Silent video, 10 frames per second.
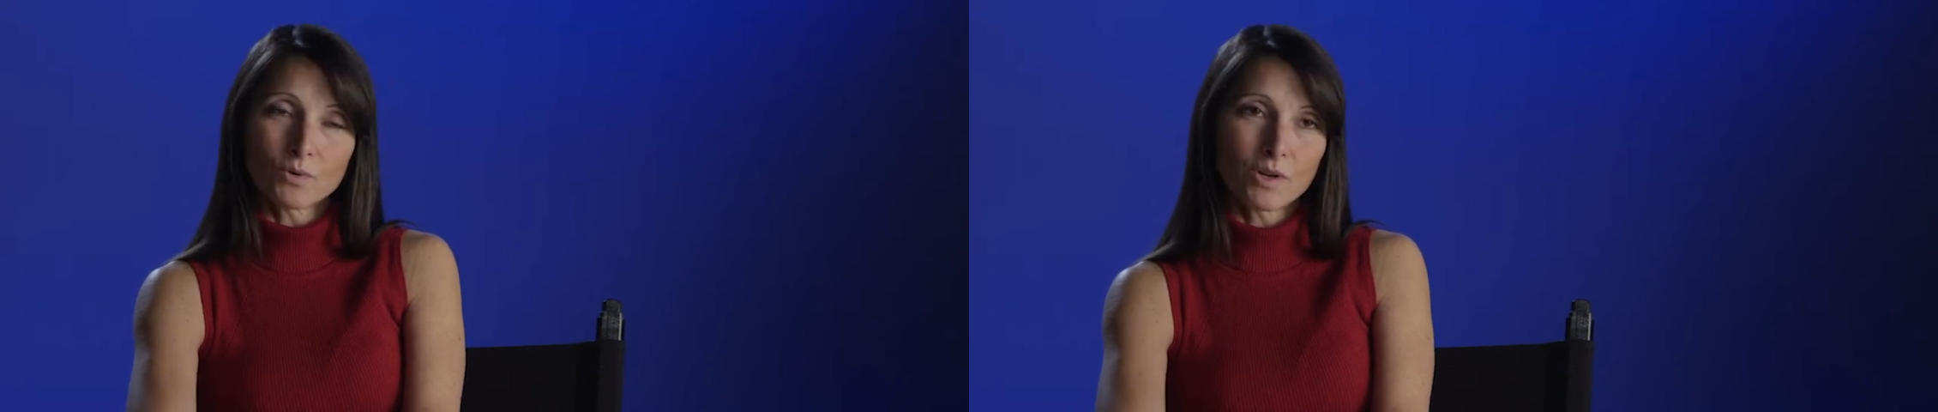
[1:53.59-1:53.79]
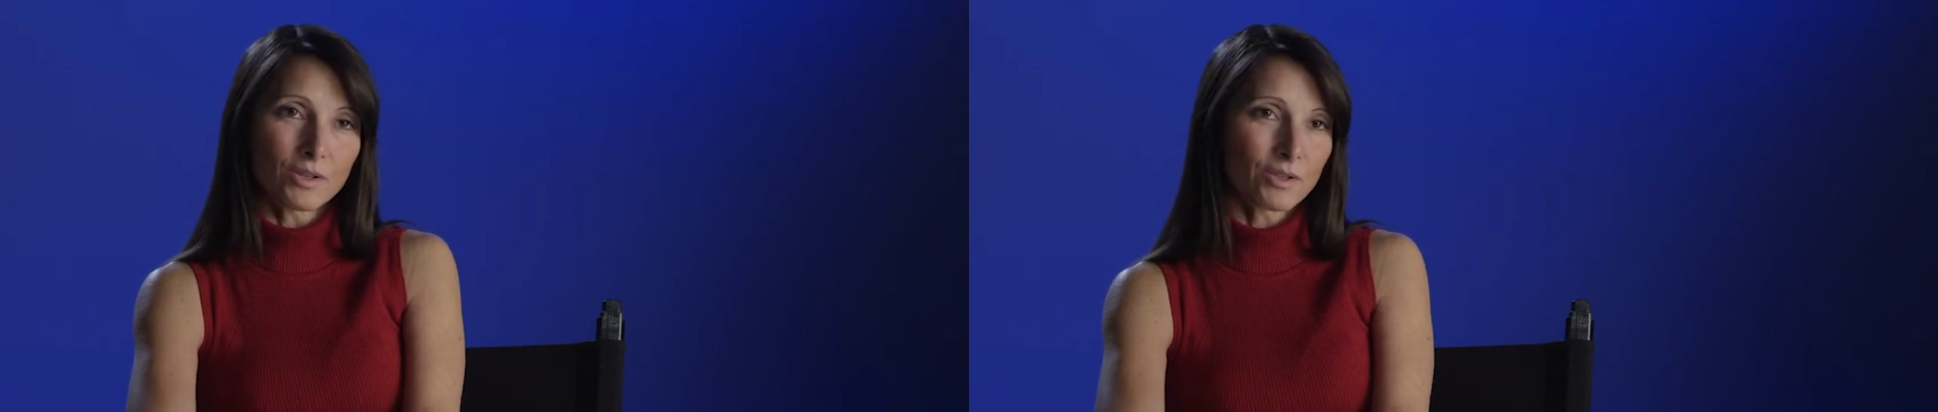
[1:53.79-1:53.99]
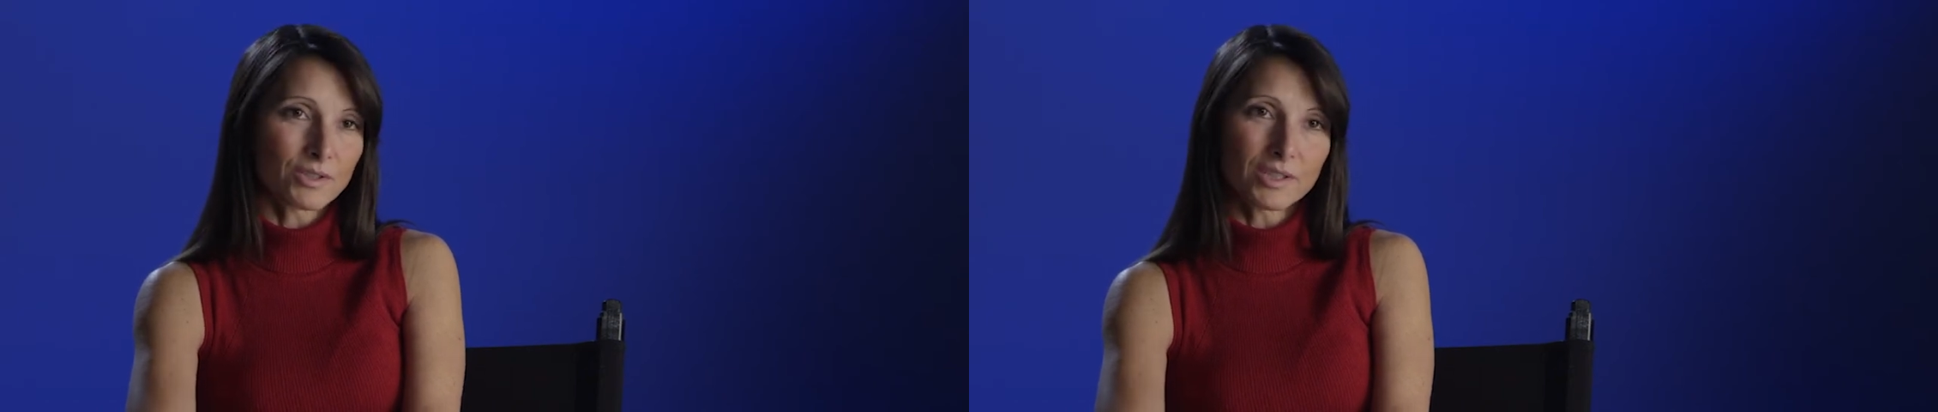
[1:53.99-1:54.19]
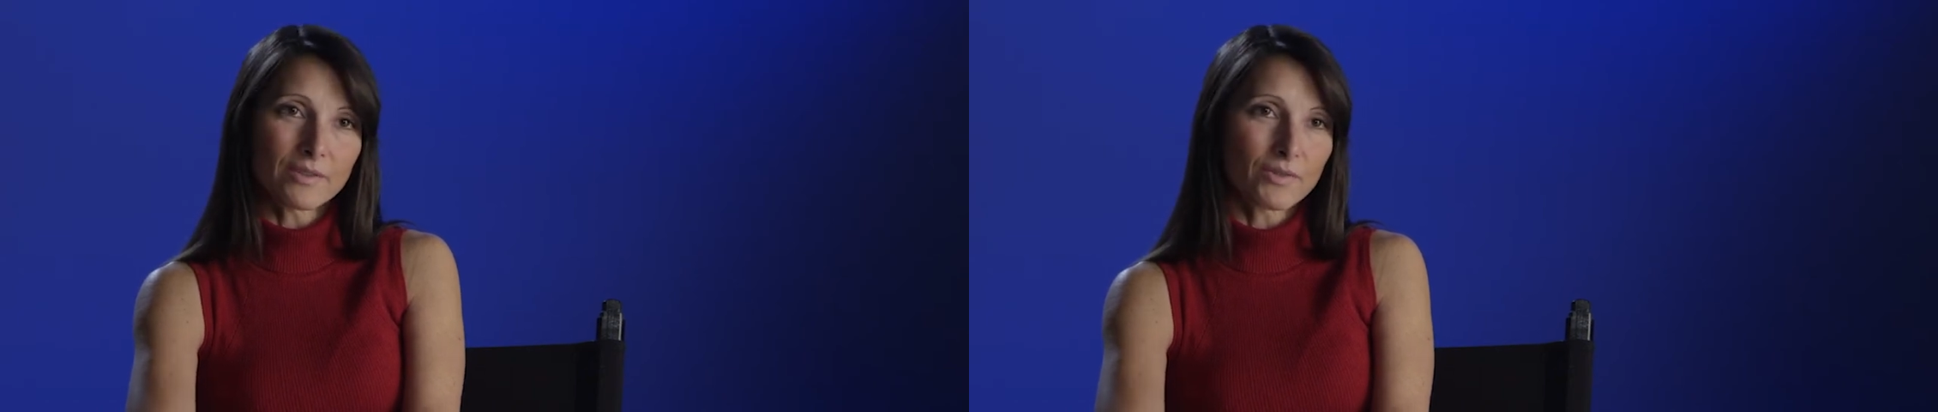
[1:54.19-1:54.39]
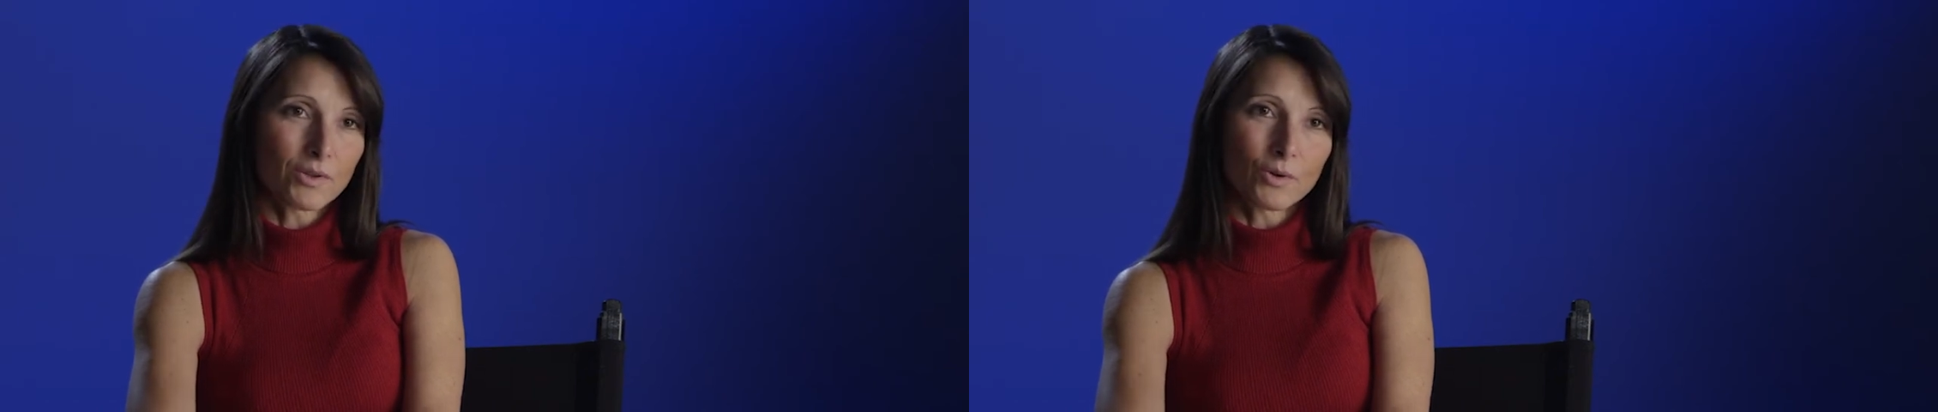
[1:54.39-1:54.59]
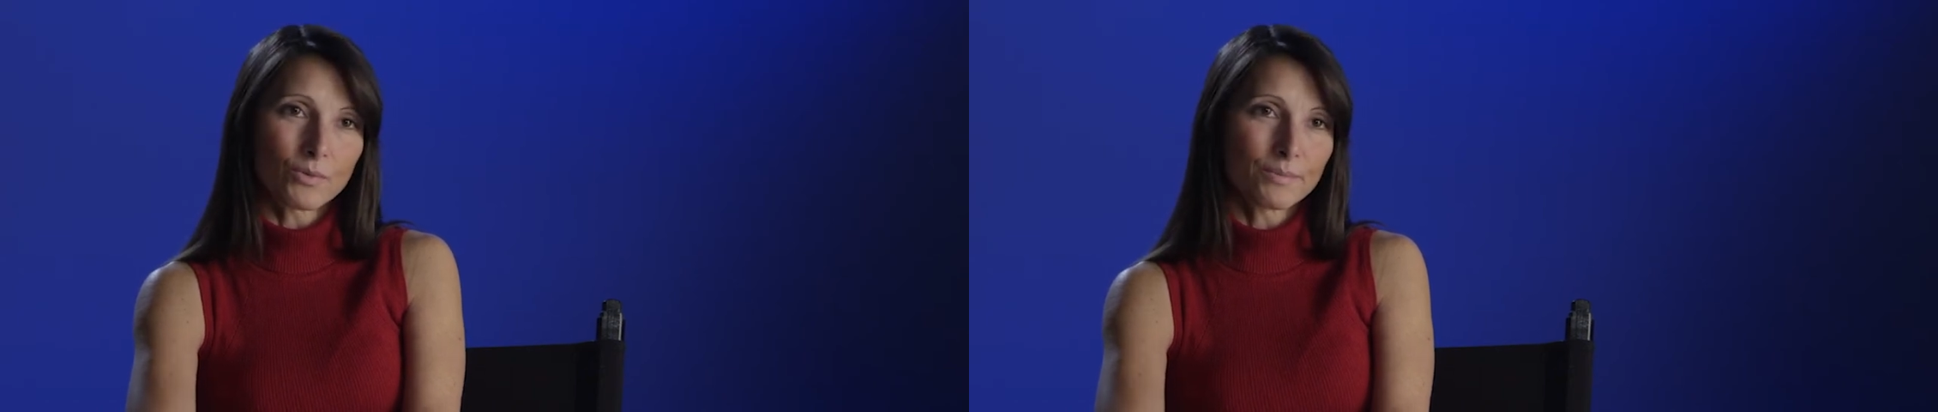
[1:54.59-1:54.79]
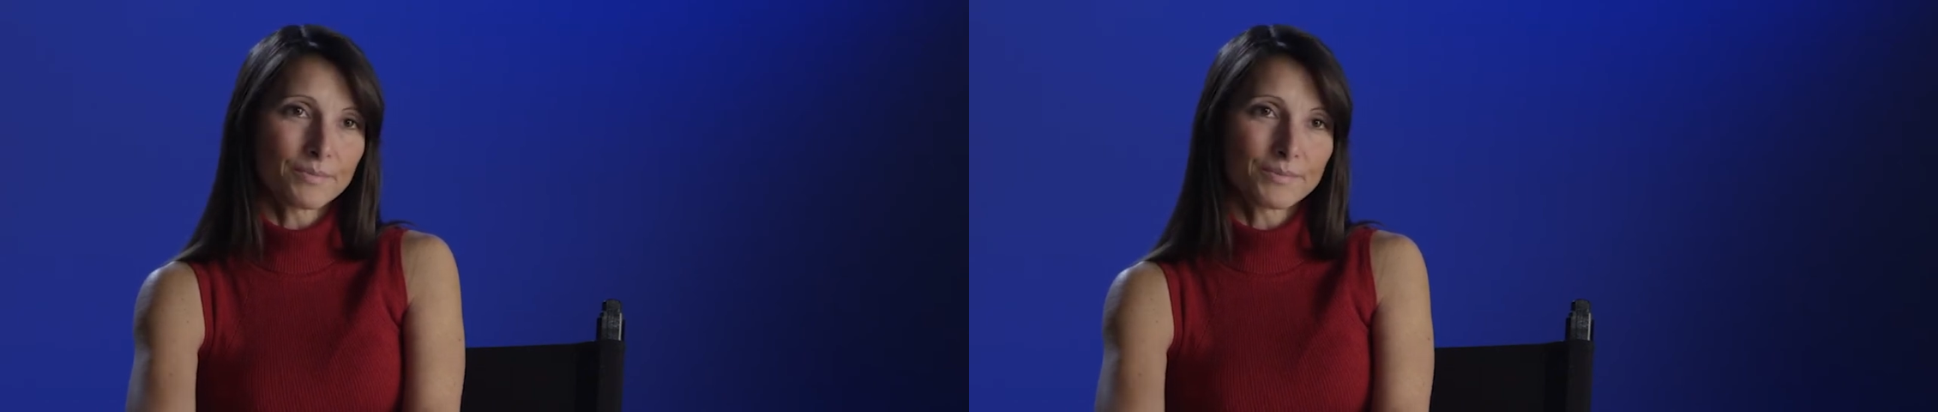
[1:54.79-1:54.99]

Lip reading: longer safe at home.